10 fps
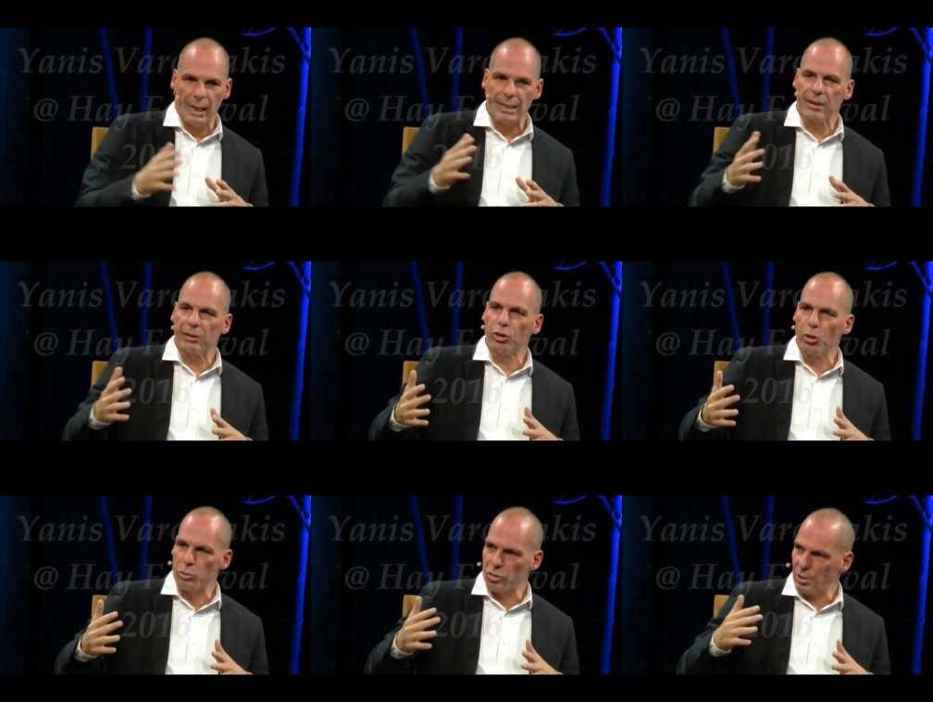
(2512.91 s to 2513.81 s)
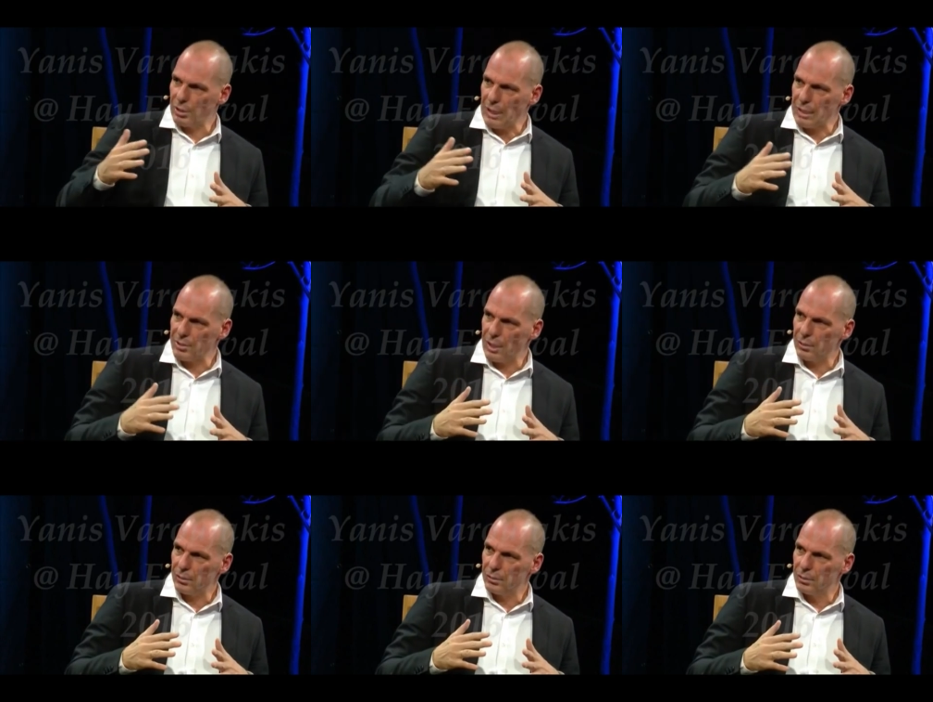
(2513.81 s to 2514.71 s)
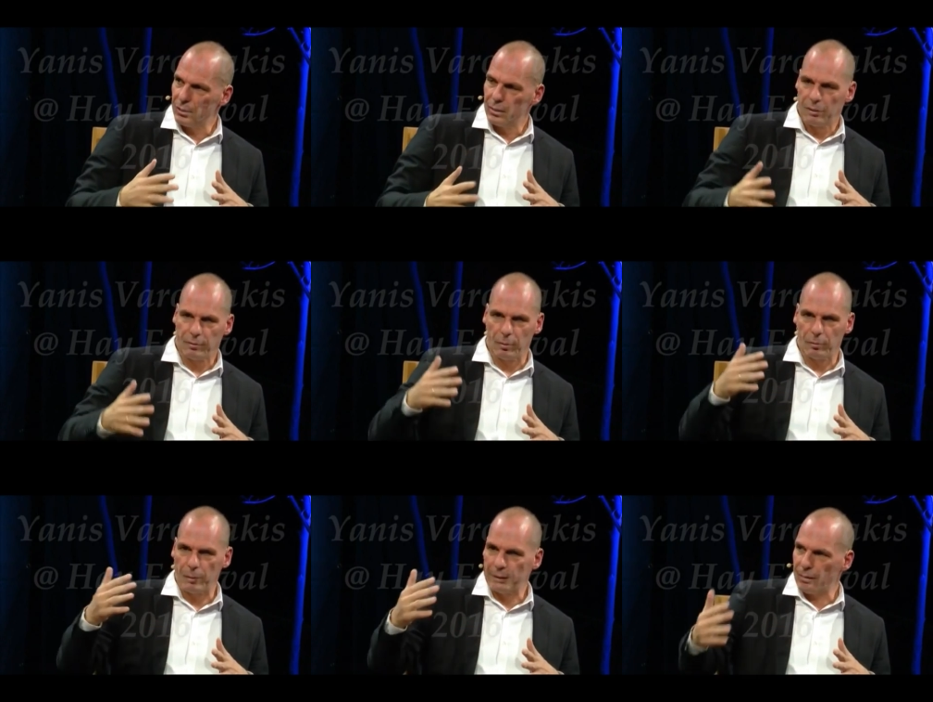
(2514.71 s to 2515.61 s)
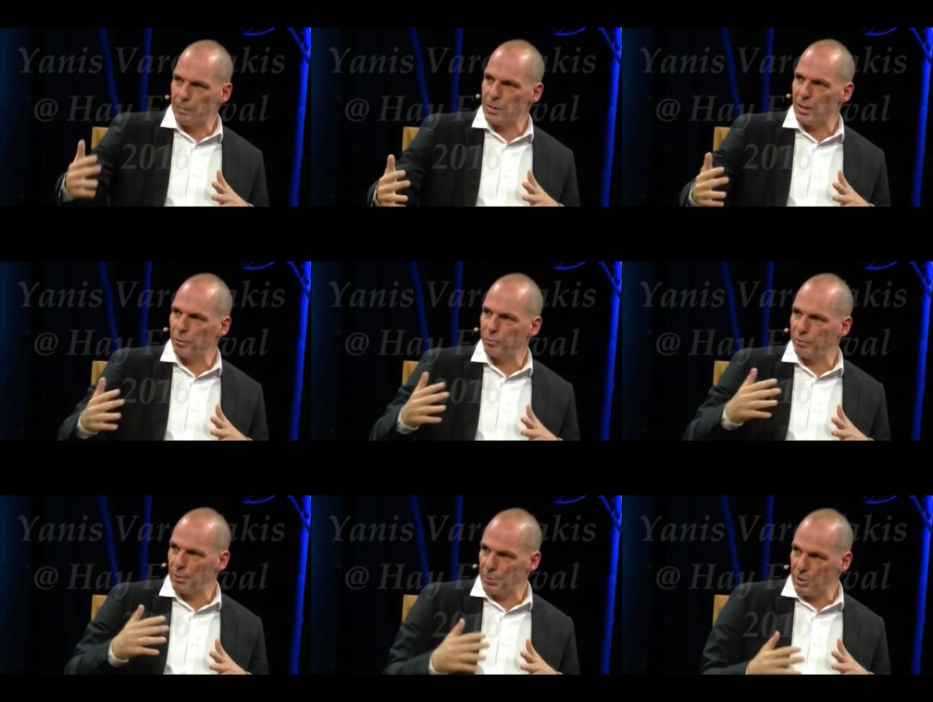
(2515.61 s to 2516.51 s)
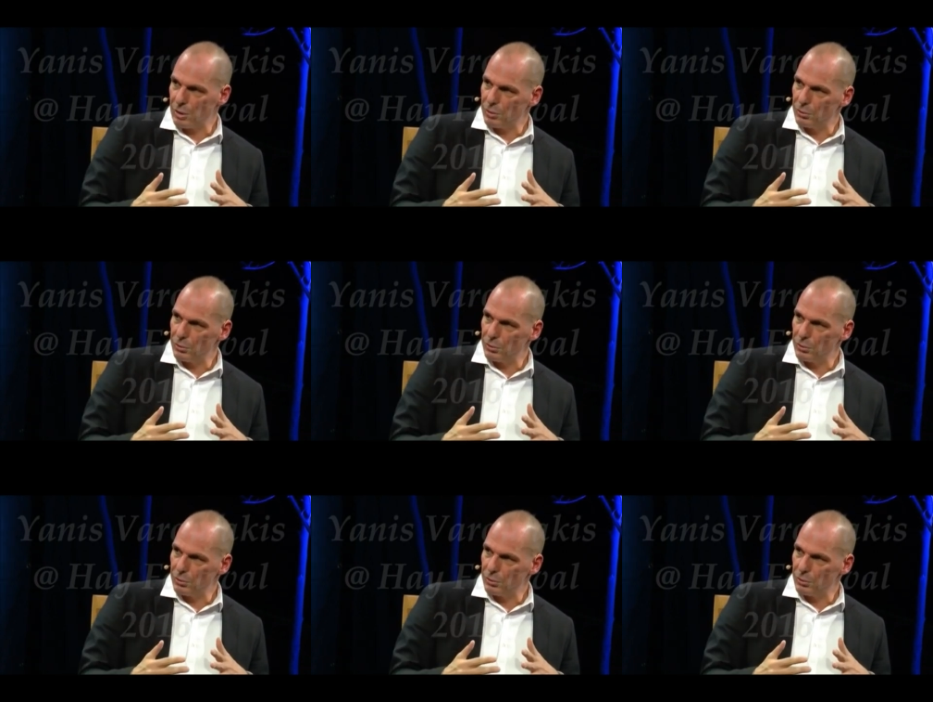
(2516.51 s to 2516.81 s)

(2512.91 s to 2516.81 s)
let's reduce the tax rate from 23% to 15%.